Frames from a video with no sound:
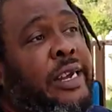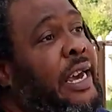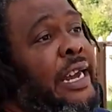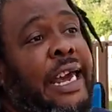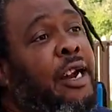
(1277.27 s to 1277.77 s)

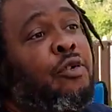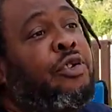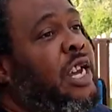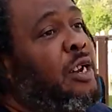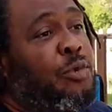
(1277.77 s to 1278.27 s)
Yeah, they don't
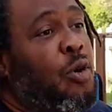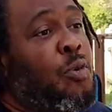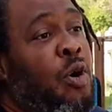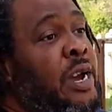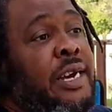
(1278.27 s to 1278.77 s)
need them no
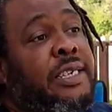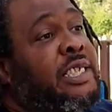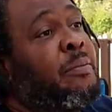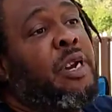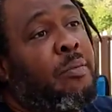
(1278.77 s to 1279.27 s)
more.
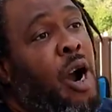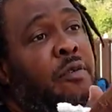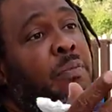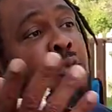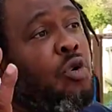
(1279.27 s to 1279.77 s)
Some of them are
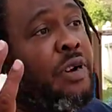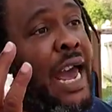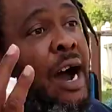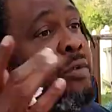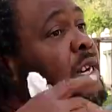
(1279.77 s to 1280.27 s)
even moving
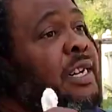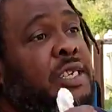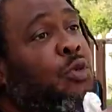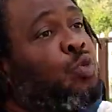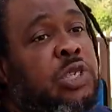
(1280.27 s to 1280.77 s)
out.
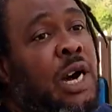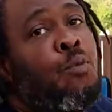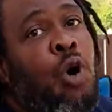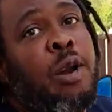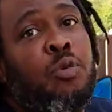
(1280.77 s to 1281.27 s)

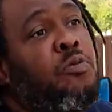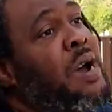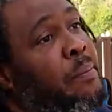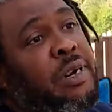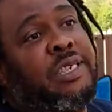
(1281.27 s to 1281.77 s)
Some want to move
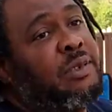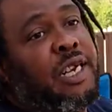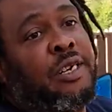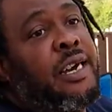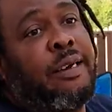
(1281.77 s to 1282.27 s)
out, but
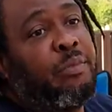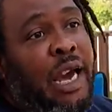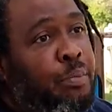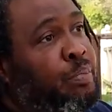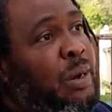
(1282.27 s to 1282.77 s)
then
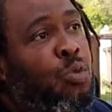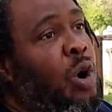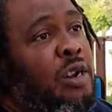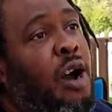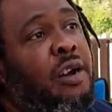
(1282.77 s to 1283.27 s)
and been
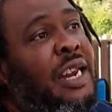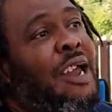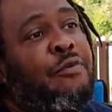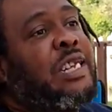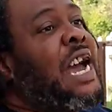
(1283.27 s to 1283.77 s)
worked all their
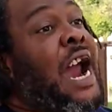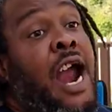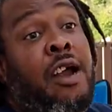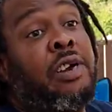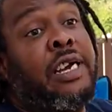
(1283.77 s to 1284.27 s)
life,
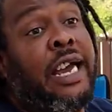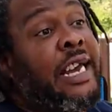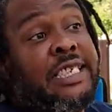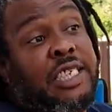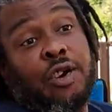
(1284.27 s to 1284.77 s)
retired,
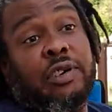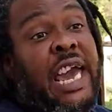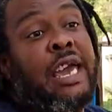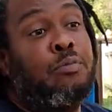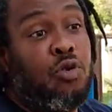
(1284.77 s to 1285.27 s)
and still
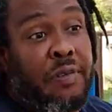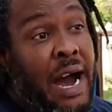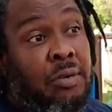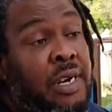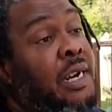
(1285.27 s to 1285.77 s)
can't move
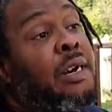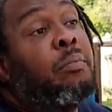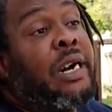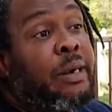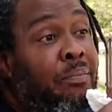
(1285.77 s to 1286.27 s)
out.
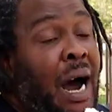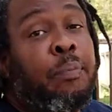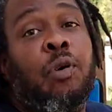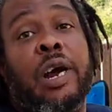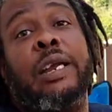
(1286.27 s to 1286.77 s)
But
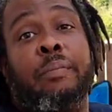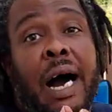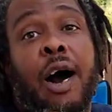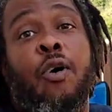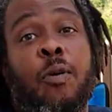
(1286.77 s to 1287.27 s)

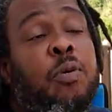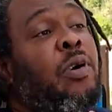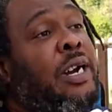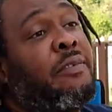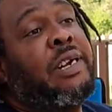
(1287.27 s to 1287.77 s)
my whole
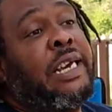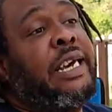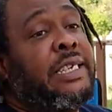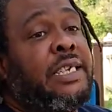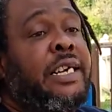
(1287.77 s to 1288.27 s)
point of it
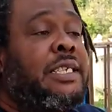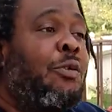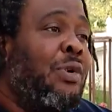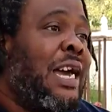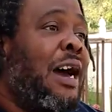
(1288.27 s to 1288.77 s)
is
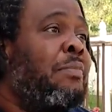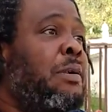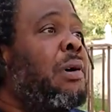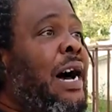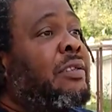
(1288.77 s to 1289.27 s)
that we got
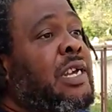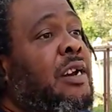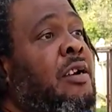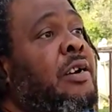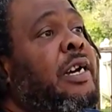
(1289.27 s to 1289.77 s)
people out there,
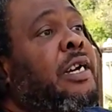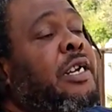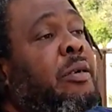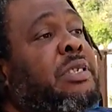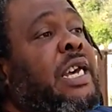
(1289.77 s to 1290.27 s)
you know
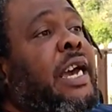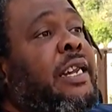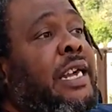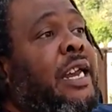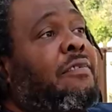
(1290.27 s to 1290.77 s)
what I'm
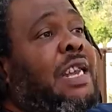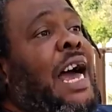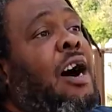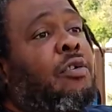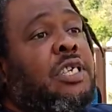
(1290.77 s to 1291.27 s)
saying, that have
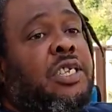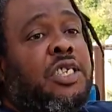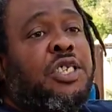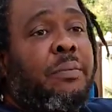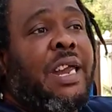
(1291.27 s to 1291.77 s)
allowed
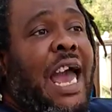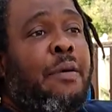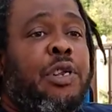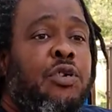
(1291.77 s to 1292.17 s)
something to happen.